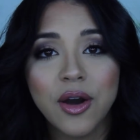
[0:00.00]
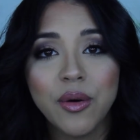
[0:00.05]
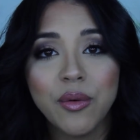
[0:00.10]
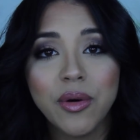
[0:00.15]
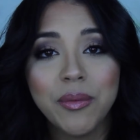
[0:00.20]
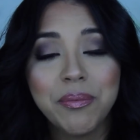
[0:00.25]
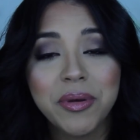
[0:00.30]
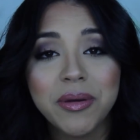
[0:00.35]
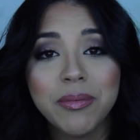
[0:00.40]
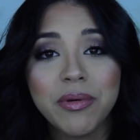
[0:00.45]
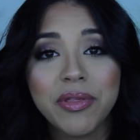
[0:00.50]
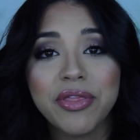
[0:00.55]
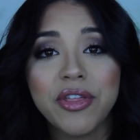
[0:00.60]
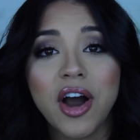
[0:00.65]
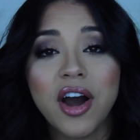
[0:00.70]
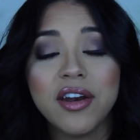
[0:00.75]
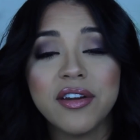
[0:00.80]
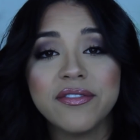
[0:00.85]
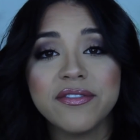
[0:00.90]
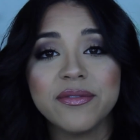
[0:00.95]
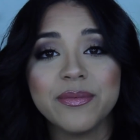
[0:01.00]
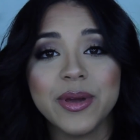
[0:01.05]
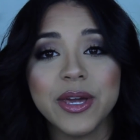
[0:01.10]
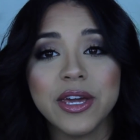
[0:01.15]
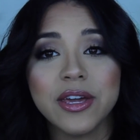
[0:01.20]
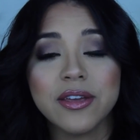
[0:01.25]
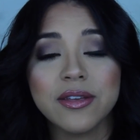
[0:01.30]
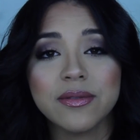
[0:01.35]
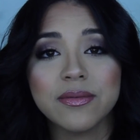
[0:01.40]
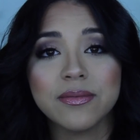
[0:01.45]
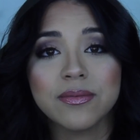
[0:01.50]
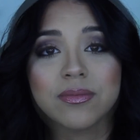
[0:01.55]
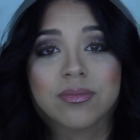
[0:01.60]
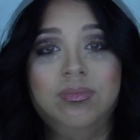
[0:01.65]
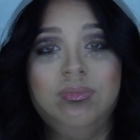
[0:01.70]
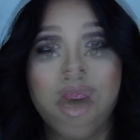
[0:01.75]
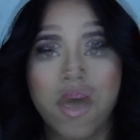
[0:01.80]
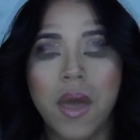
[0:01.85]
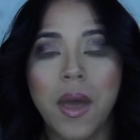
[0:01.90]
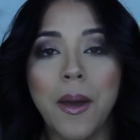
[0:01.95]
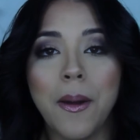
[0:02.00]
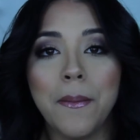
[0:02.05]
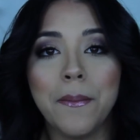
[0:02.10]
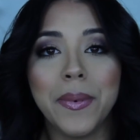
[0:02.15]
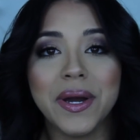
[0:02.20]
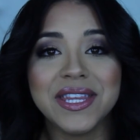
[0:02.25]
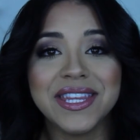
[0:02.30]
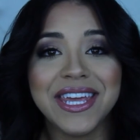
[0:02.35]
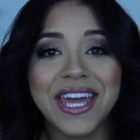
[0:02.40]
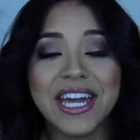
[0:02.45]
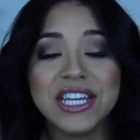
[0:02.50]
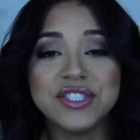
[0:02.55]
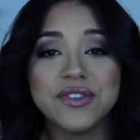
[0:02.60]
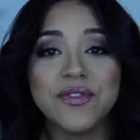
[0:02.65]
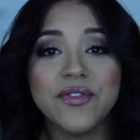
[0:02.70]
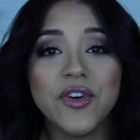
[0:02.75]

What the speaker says: what people thought of me. By the age of